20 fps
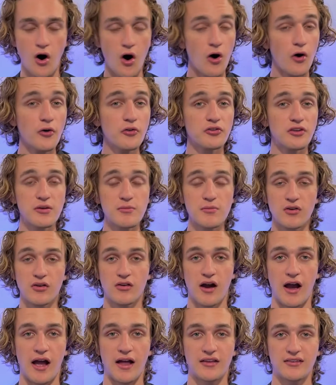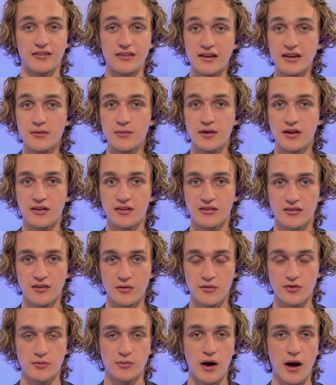All Democrats need to be
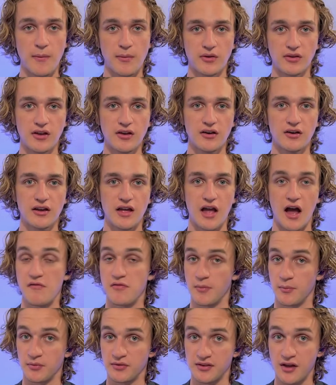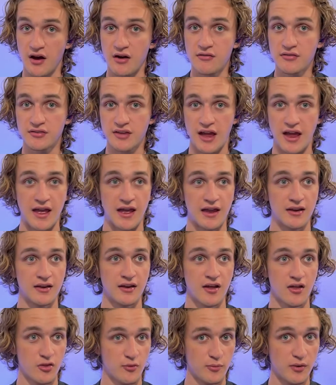concerned with the popularity of themselves
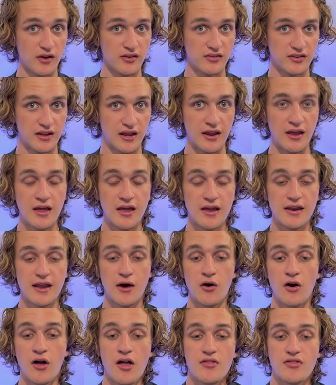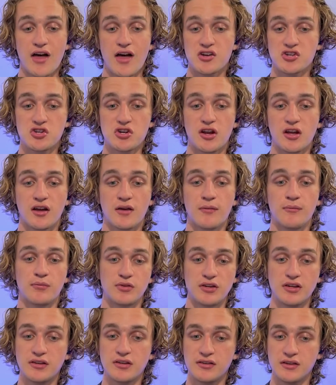and the president. Now, that shouldn't
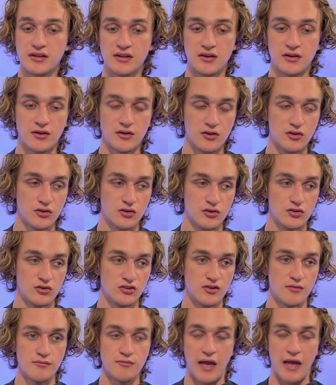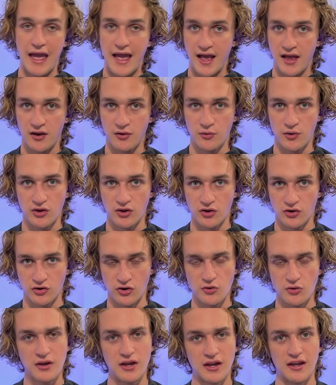completely demand what you're
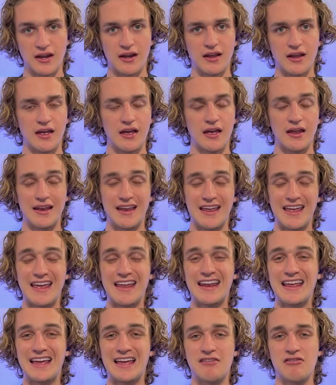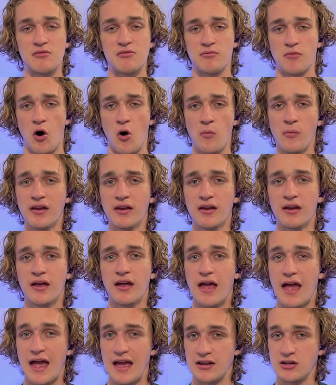doing in any given moment,
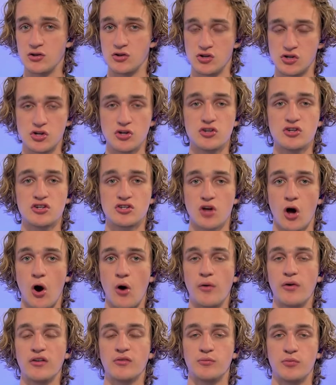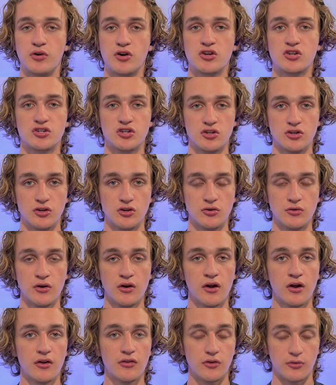and you should just always push to do
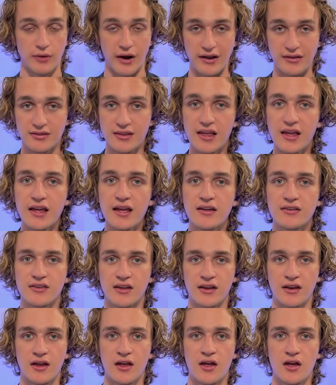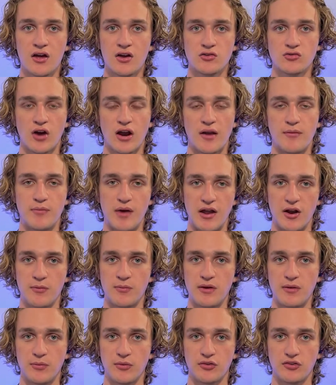the right things and try to better
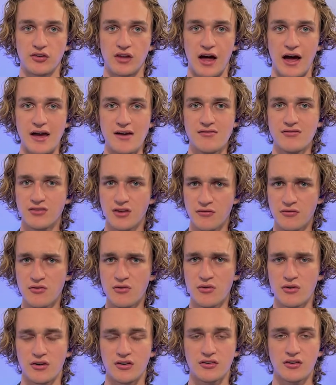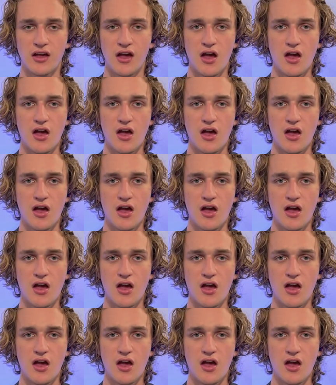people's lives, of course.